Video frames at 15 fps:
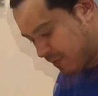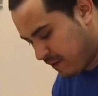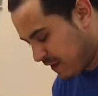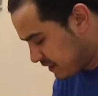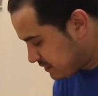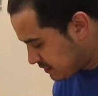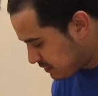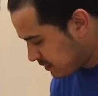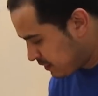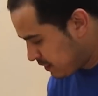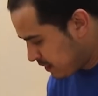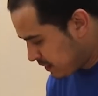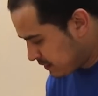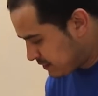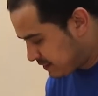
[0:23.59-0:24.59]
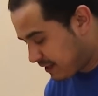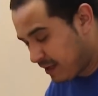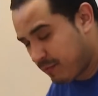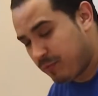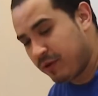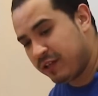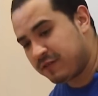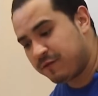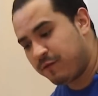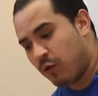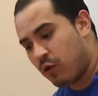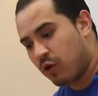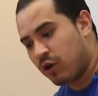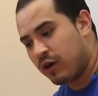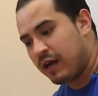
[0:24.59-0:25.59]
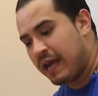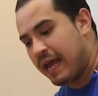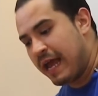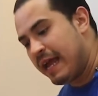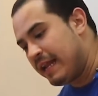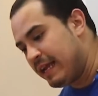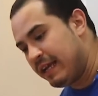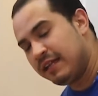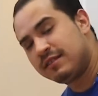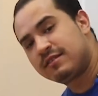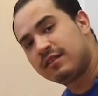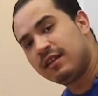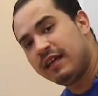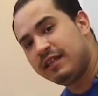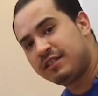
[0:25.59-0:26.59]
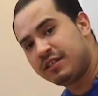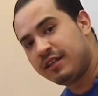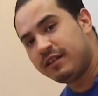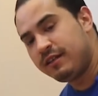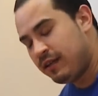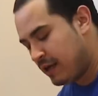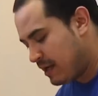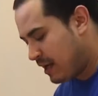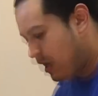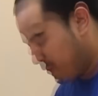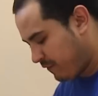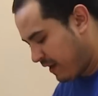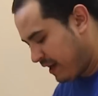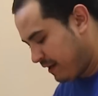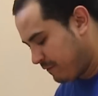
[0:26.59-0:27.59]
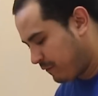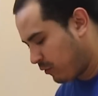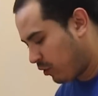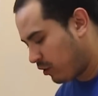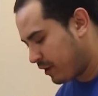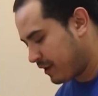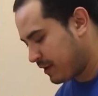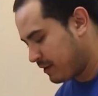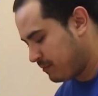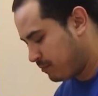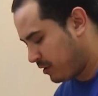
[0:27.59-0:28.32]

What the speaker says: This tip is for any installation with any flooring,